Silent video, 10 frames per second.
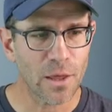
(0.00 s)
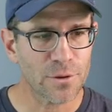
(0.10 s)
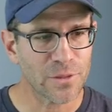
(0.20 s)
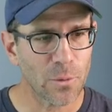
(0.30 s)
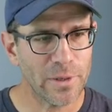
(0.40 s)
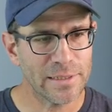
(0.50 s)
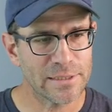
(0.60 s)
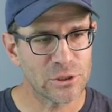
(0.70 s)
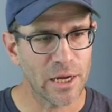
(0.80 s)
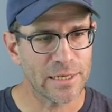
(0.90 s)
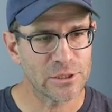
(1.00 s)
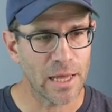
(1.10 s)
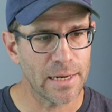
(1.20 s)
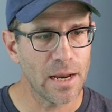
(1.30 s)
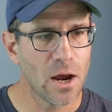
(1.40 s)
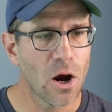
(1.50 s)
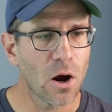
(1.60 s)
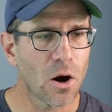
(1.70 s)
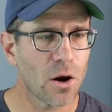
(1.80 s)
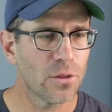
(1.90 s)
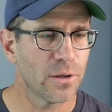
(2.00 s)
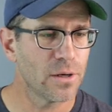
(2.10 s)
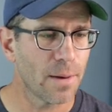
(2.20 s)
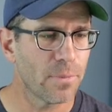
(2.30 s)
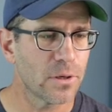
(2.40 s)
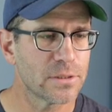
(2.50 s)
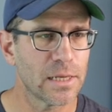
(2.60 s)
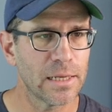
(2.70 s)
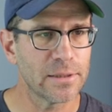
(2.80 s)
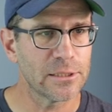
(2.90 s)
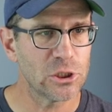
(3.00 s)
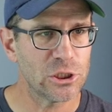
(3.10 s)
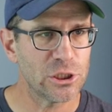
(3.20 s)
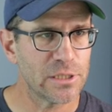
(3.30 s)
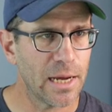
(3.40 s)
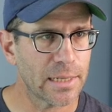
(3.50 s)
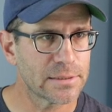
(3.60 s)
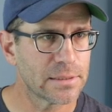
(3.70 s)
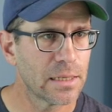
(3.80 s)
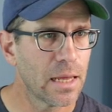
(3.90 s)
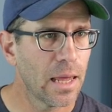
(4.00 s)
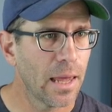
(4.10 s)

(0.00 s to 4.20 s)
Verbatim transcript: so the other thing we need to change then are the numbers in the GG text,